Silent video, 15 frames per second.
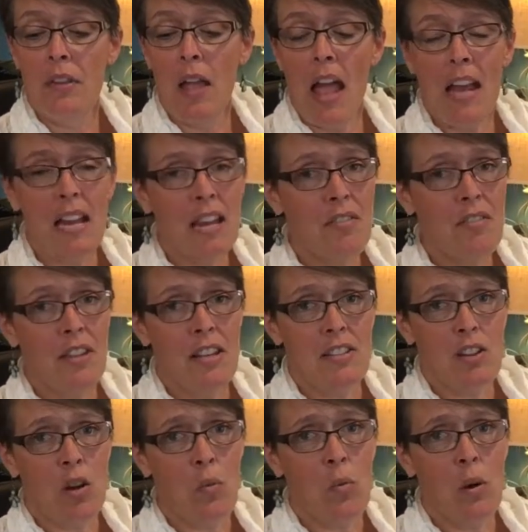any of these
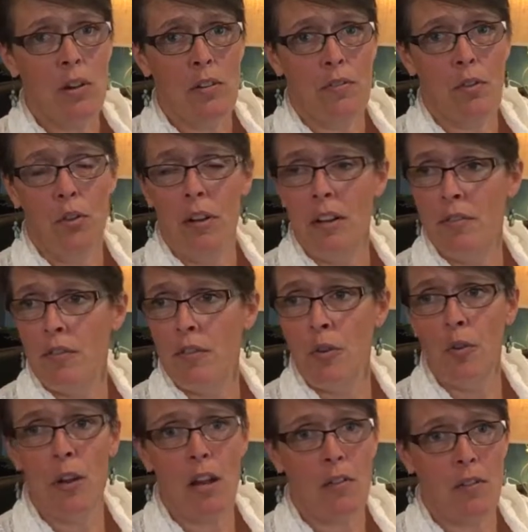are wonderful in
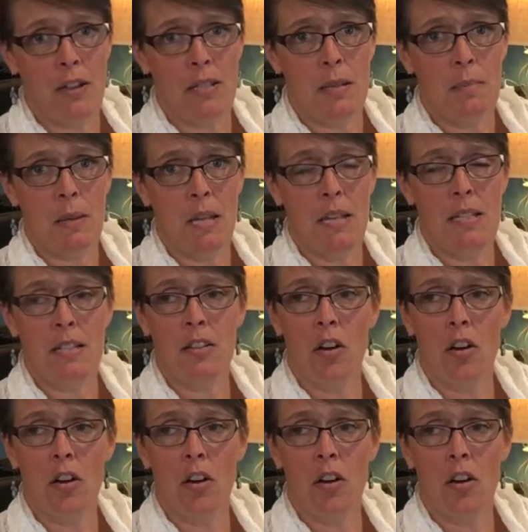food and recipes.